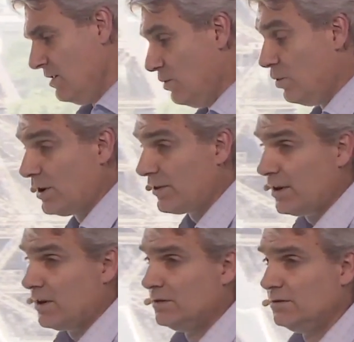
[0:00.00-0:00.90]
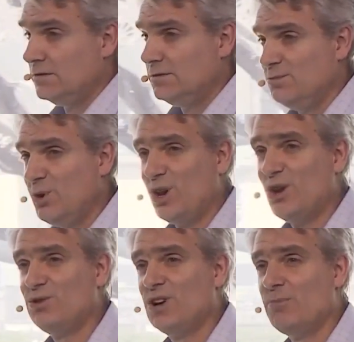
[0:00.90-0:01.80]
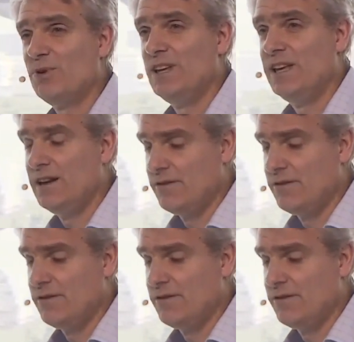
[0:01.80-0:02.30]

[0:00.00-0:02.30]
Or another more local company here,